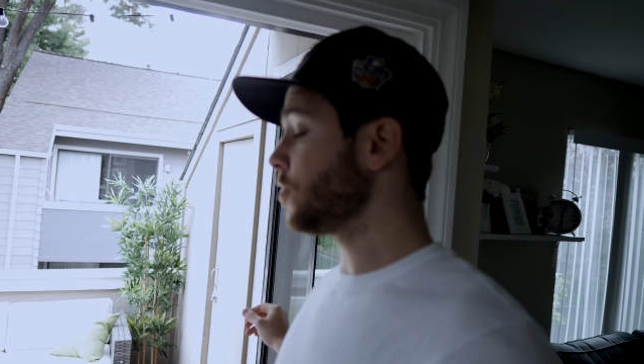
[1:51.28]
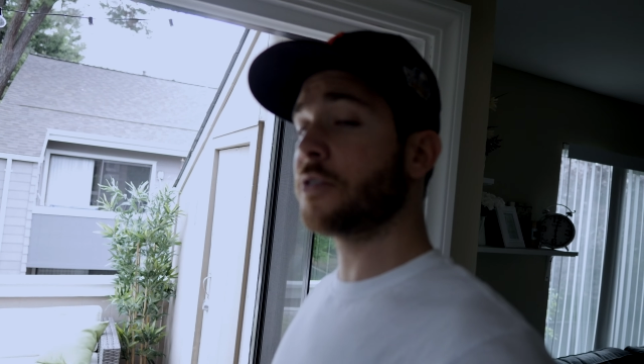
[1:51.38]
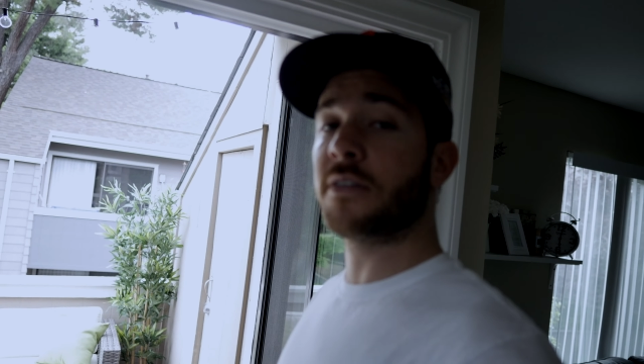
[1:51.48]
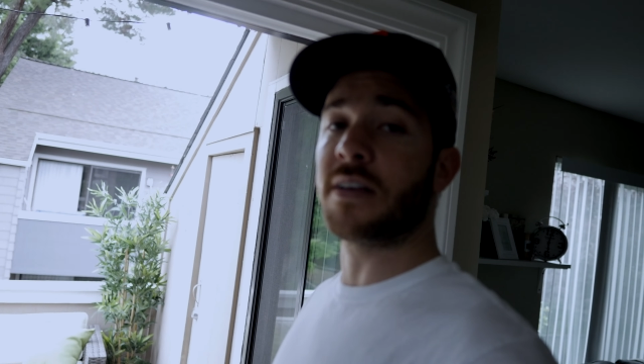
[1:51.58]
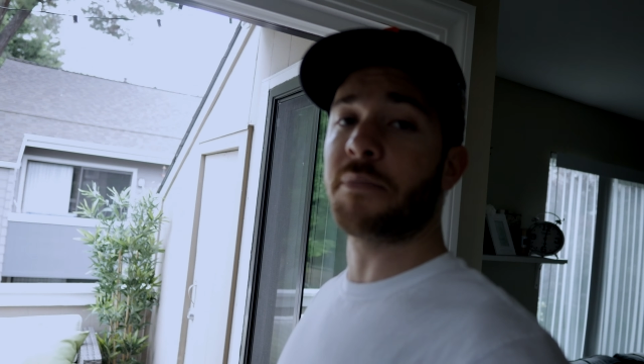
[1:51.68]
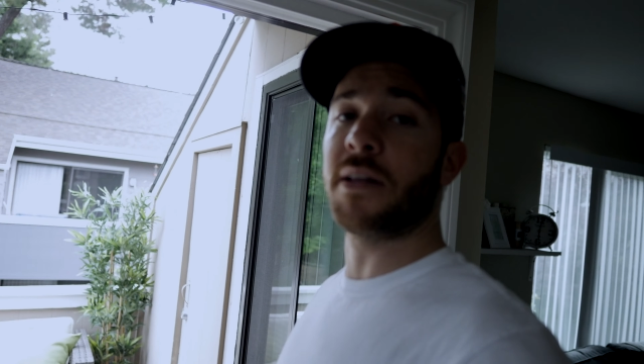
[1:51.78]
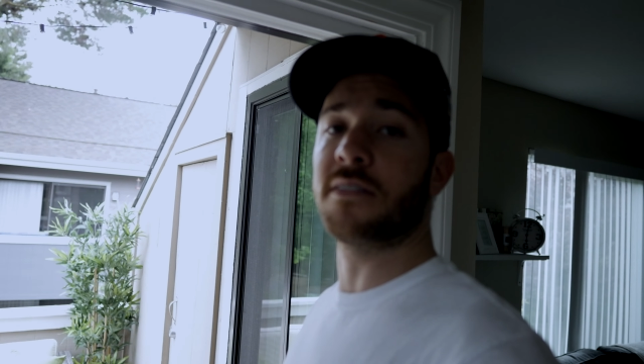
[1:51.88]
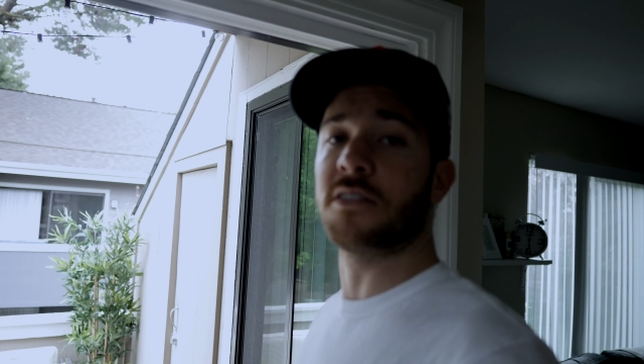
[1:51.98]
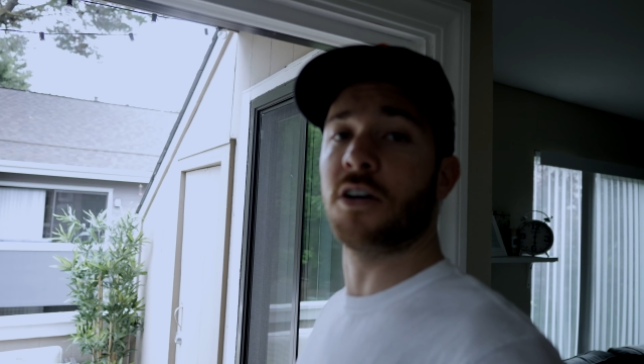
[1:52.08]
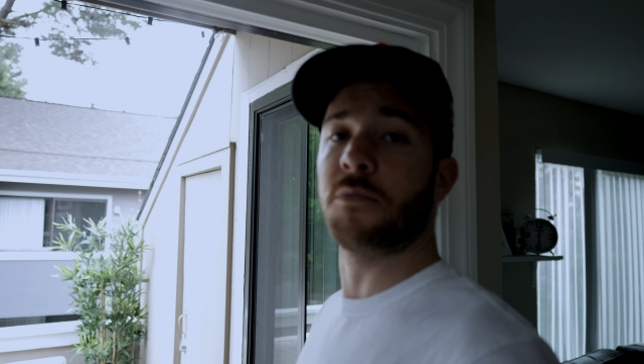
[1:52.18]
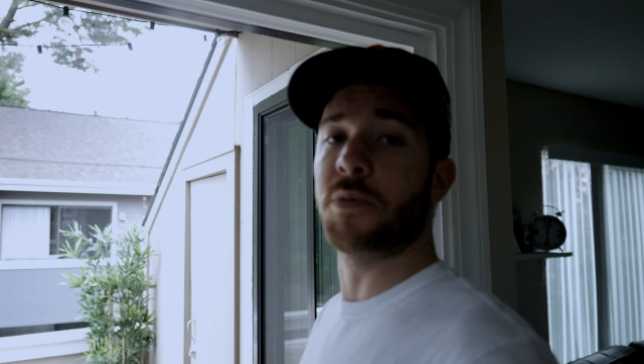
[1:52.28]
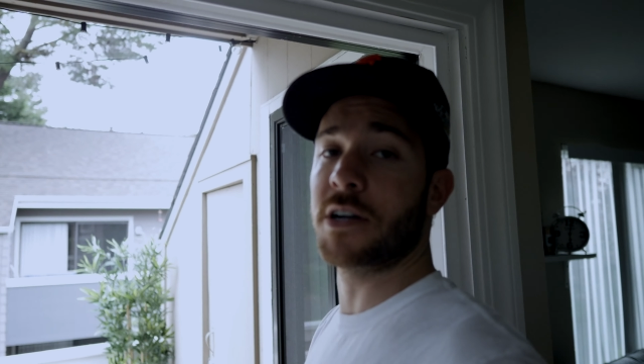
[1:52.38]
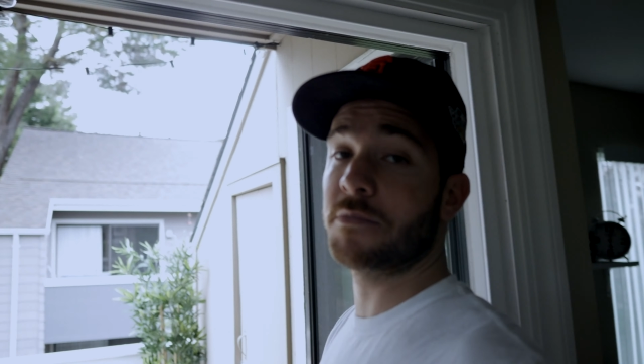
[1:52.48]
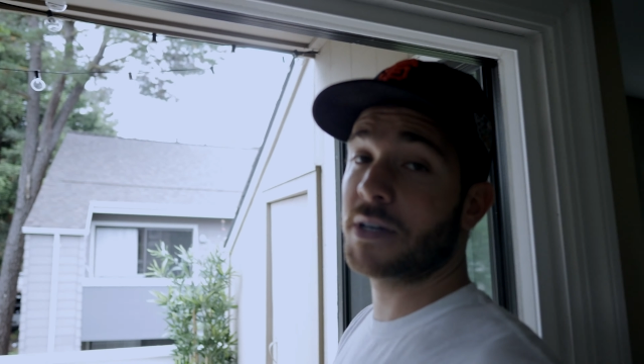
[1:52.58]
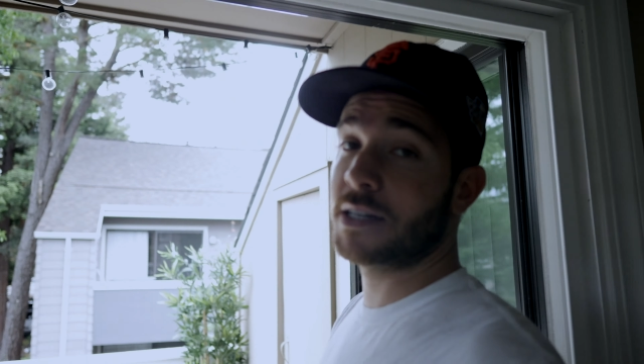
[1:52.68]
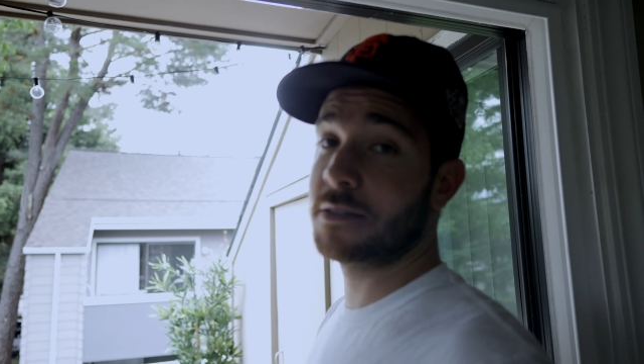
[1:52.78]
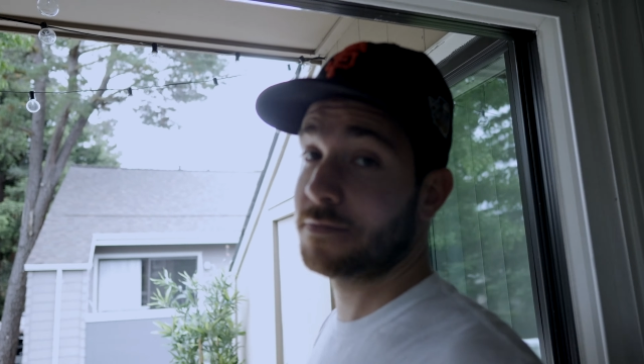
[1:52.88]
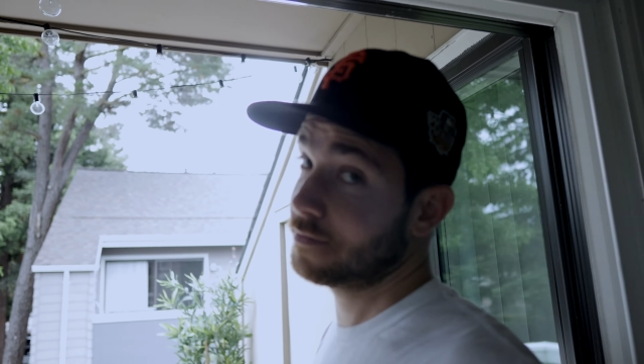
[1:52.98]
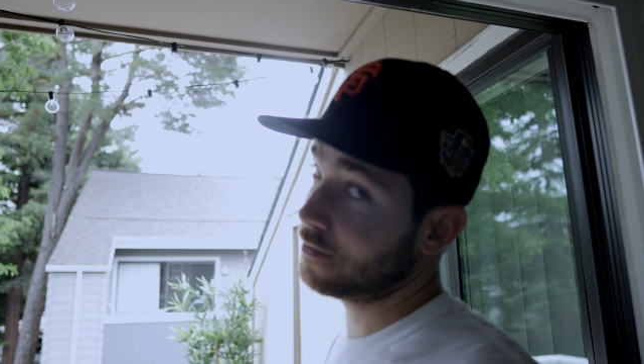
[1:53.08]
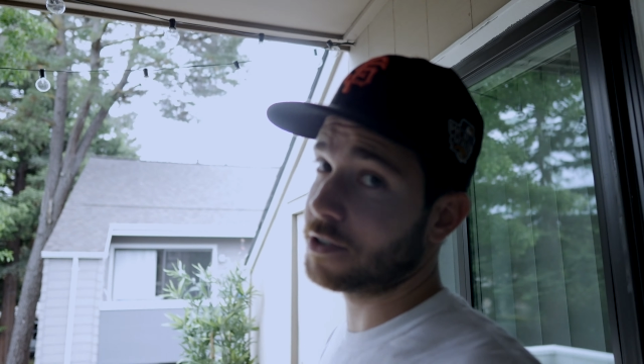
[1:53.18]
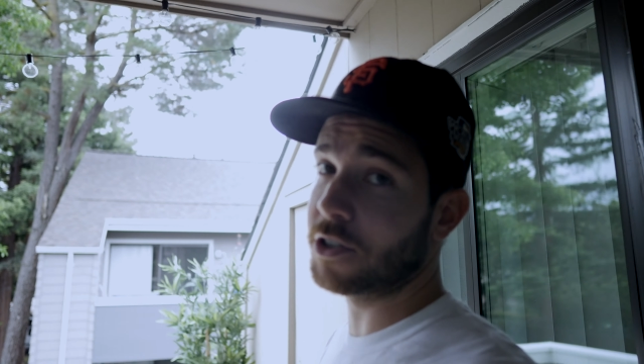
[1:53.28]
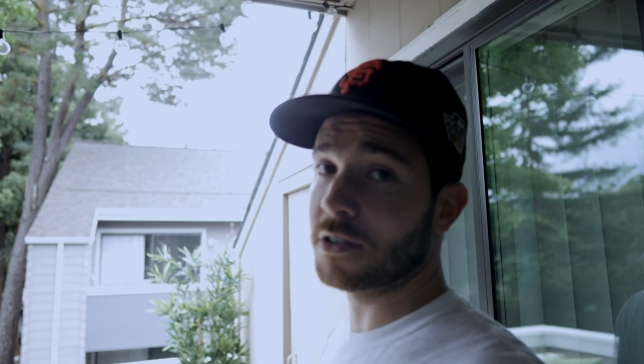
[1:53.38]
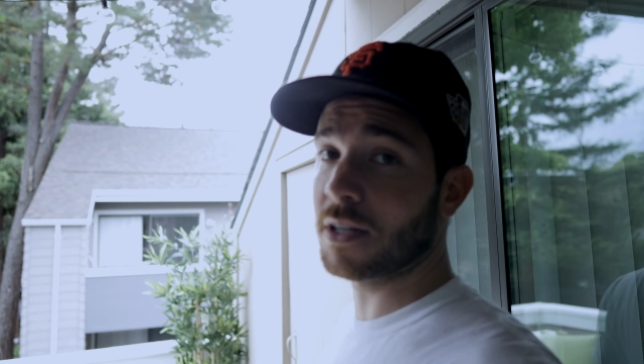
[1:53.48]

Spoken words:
you're the type that likes to go to Burning Man, you're in